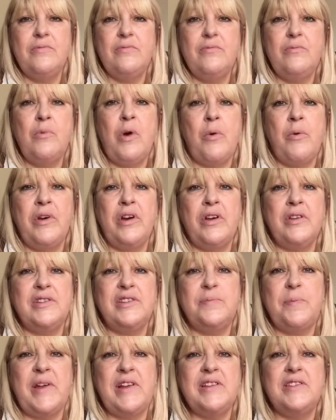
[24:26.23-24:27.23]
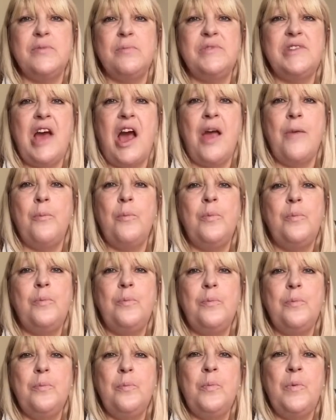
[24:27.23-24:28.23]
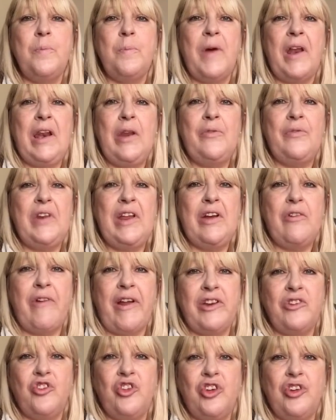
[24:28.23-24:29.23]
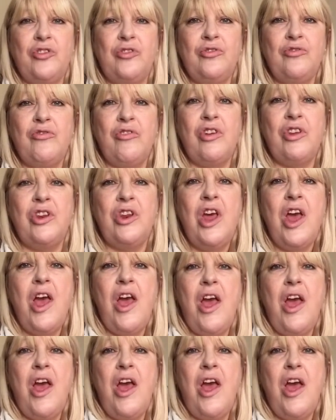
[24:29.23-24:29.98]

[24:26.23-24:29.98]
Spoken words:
we're going to spend some time with my lovely grandchildren